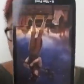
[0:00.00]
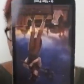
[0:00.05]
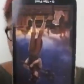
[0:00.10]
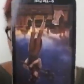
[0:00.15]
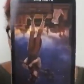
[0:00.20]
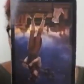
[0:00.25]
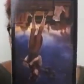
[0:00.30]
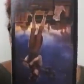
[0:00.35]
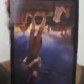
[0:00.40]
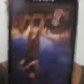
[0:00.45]

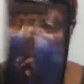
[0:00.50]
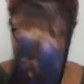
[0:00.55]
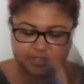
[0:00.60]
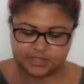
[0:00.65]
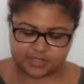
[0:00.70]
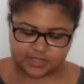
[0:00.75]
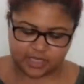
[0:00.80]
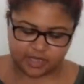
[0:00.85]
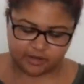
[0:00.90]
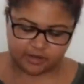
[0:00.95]
Fool in
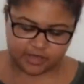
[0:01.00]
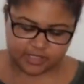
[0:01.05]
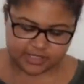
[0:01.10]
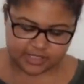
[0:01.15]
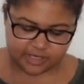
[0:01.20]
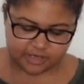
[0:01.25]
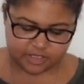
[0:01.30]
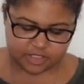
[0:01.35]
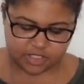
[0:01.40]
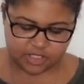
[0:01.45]
reverse Aries
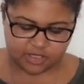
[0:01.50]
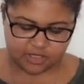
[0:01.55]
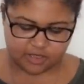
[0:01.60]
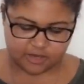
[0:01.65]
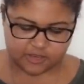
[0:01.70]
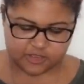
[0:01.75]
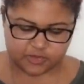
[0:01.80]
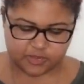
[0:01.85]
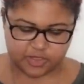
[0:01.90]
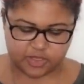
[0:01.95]
energy could also be